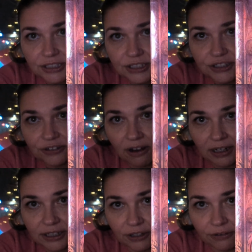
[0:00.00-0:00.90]
You're
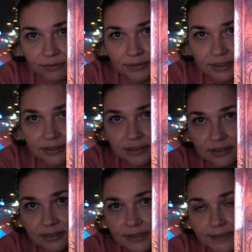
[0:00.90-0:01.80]
not alone.
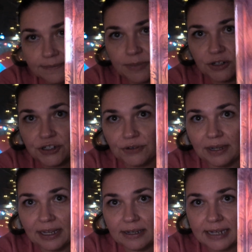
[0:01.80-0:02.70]
You're
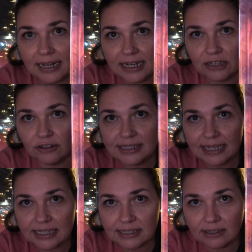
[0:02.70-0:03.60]
doing it, and it looks
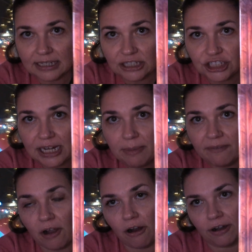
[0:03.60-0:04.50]
like it's like a shape
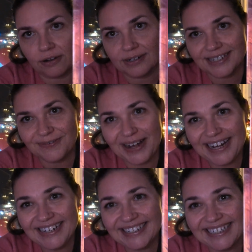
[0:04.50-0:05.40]
of a heart,
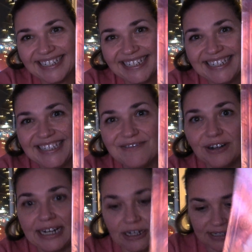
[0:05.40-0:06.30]
right? You are
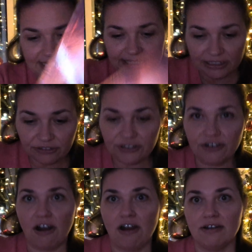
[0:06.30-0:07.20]
here to heal
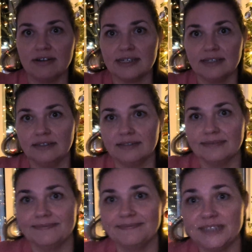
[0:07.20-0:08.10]
your heart.
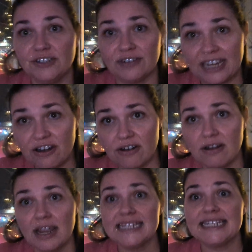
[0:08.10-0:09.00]
You're
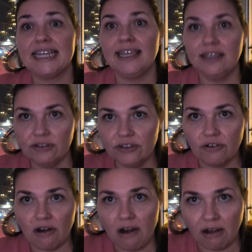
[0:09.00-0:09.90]
here to heal
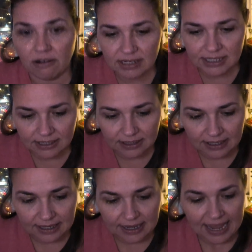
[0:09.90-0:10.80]
your heart
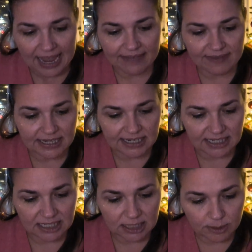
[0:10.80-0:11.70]
and then to
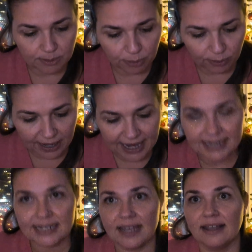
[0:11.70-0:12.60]

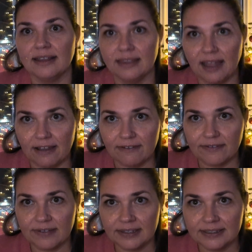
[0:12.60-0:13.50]
spread love.